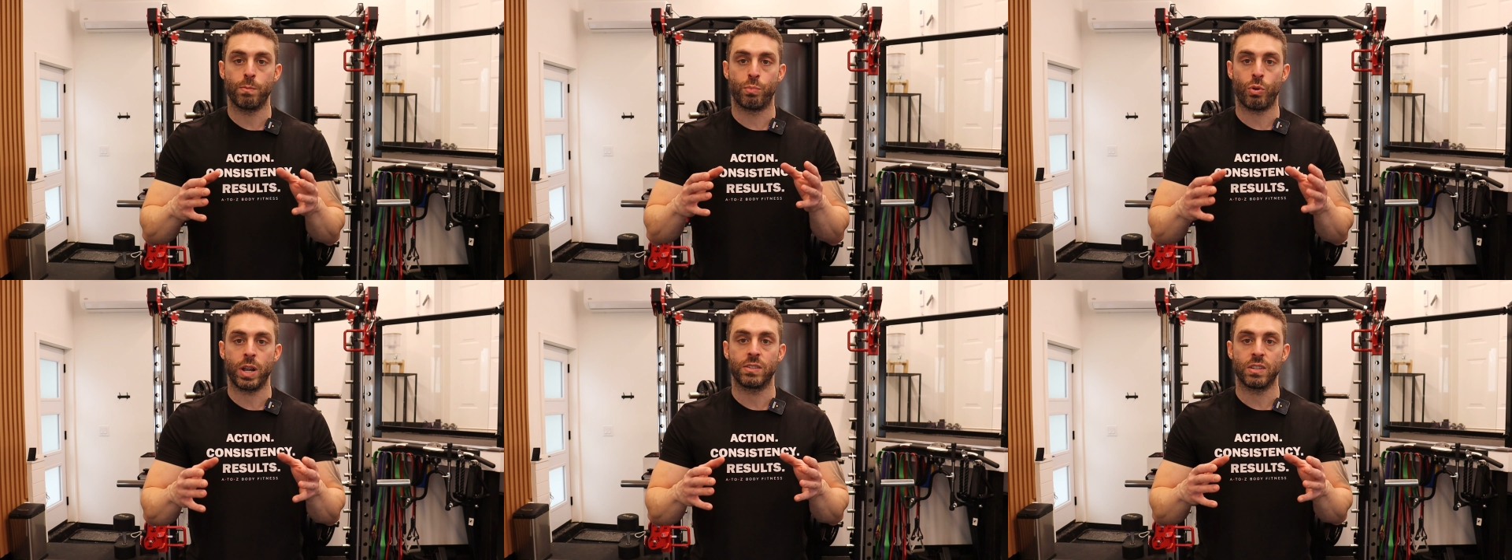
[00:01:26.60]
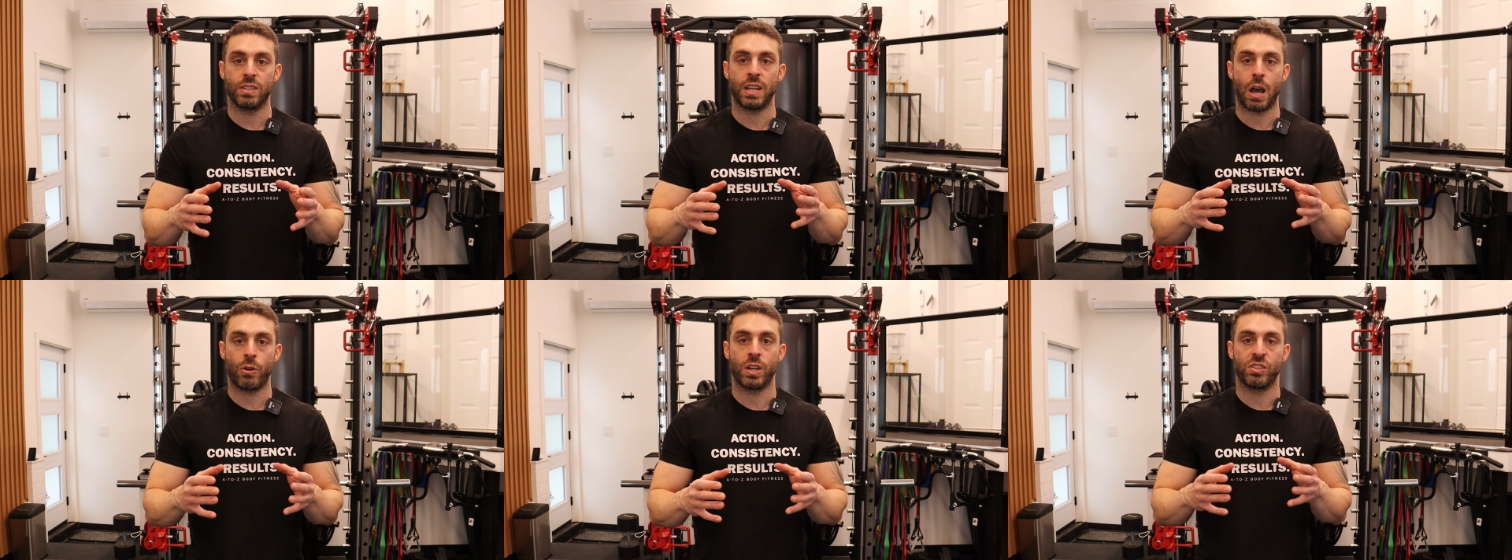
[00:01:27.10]
breaks it
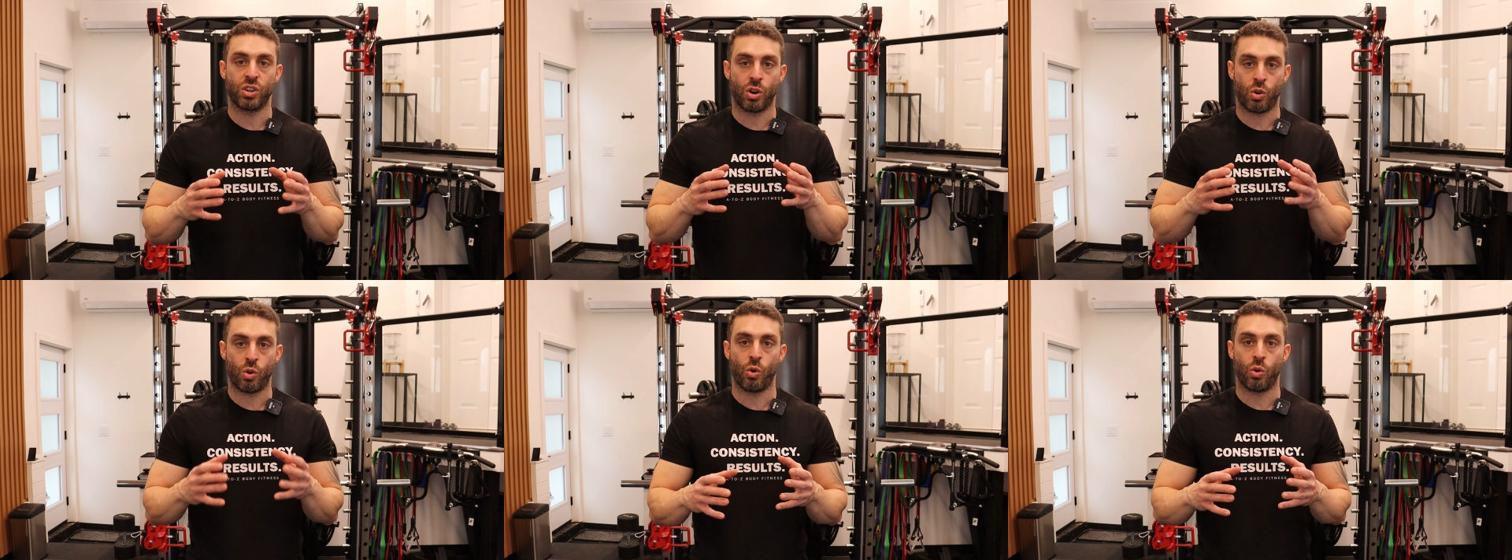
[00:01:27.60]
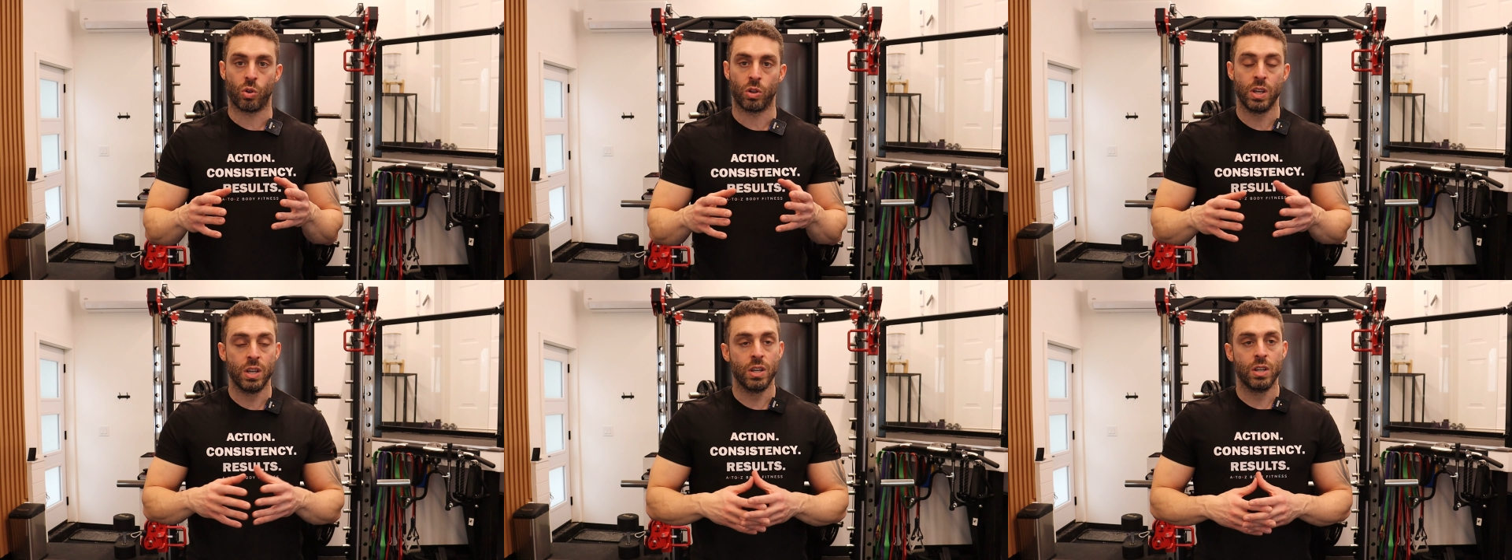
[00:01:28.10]
down as a
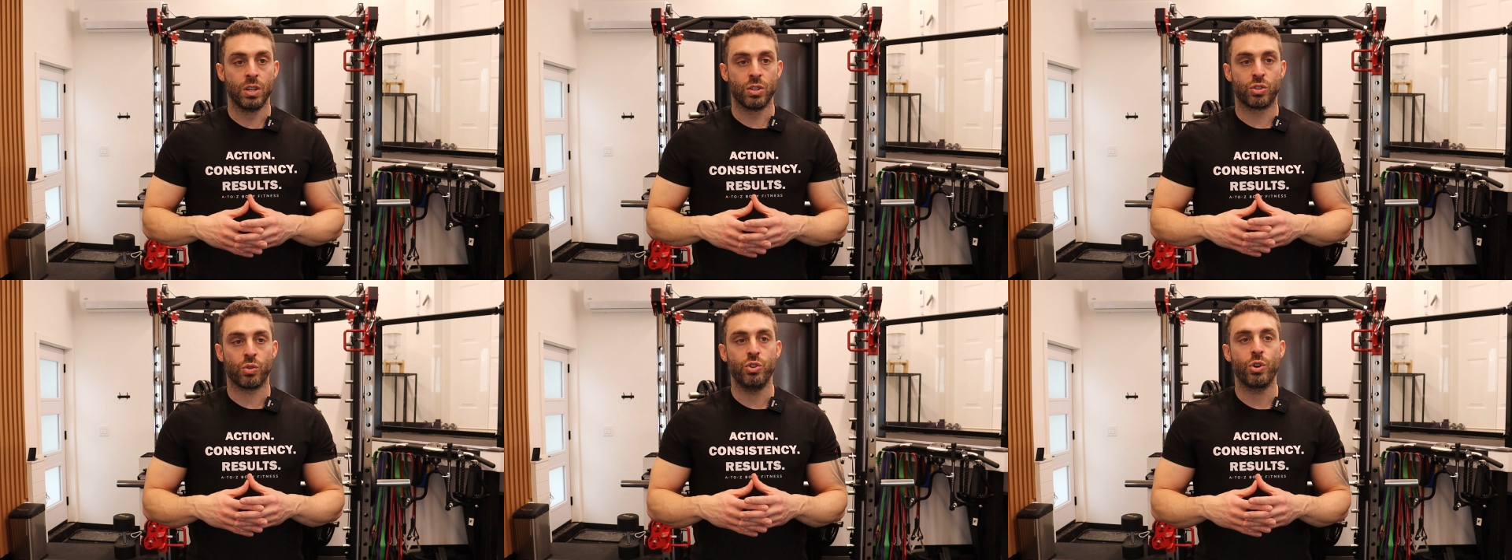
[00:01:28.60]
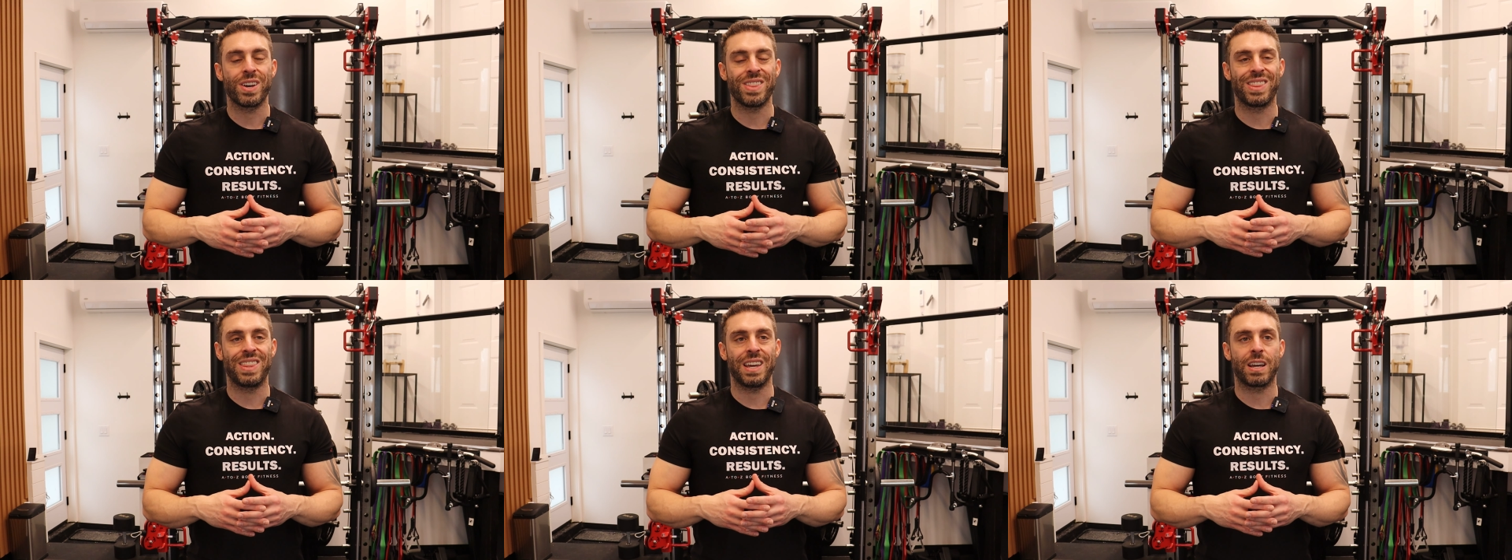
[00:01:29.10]
whole. So you
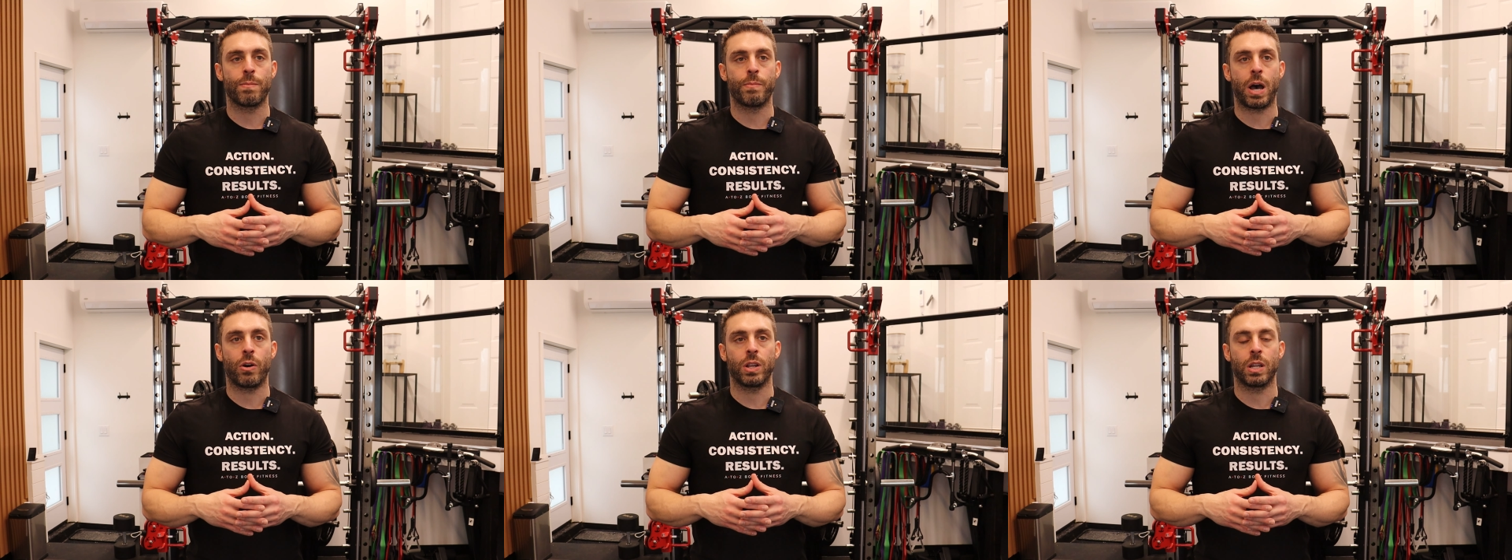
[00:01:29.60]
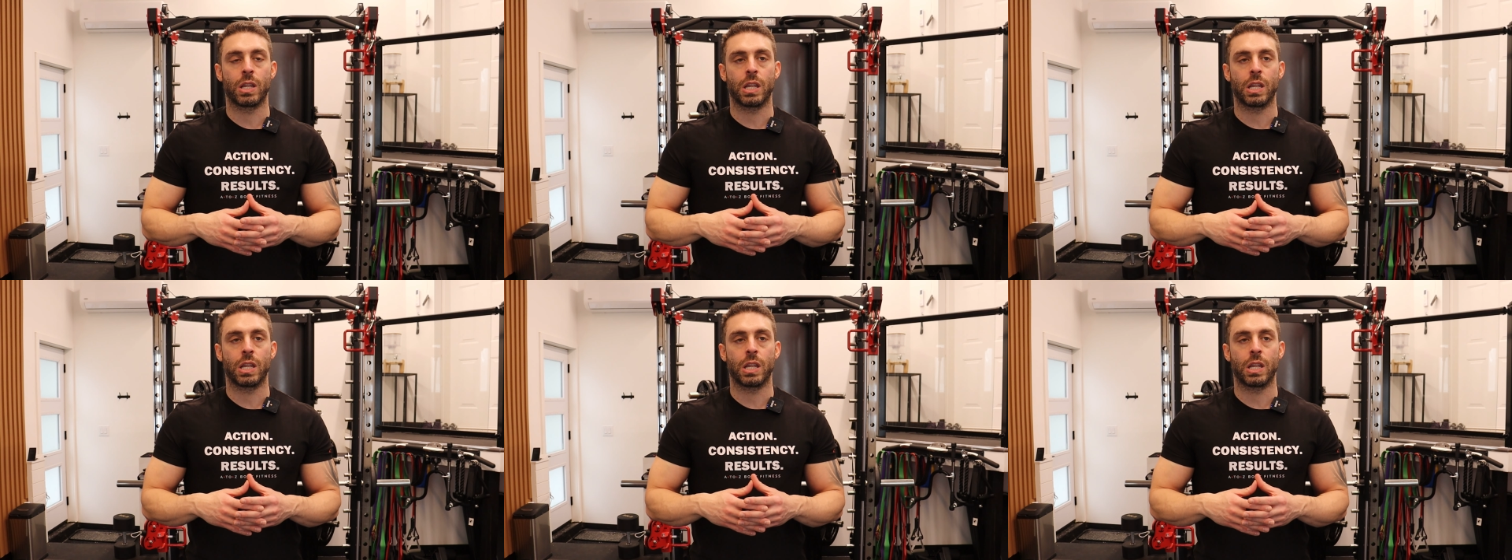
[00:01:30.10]
can think about it